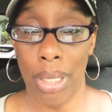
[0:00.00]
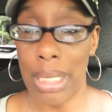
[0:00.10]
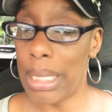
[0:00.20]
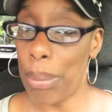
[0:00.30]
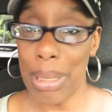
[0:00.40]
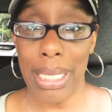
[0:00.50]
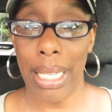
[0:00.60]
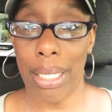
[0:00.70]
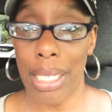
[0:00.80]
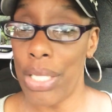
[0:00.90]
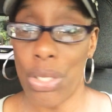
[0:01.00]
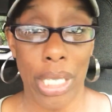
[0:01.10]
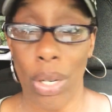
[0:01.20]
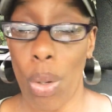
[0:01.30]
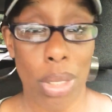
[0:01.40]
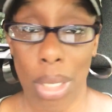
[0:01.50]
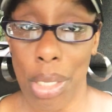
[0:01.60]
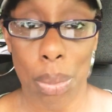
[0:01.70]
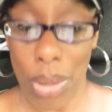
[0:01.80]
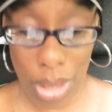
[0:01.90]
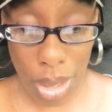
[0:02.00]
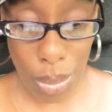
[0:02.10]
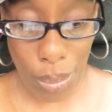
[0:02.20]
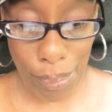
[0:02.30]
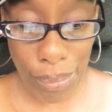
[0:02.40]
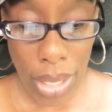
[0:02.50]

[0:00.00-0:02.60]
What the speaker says: Simple as that. It all starts with the goal.